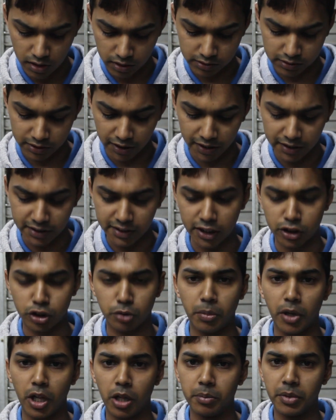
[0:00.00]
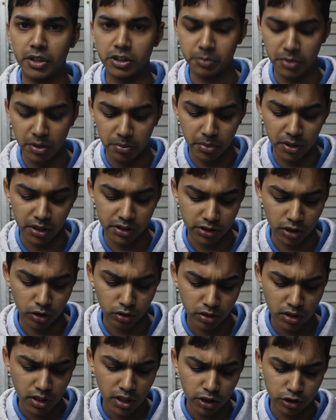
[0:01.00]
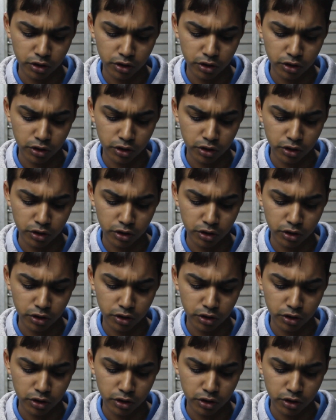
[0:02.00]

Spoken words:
stating that your bulb has been burnt out.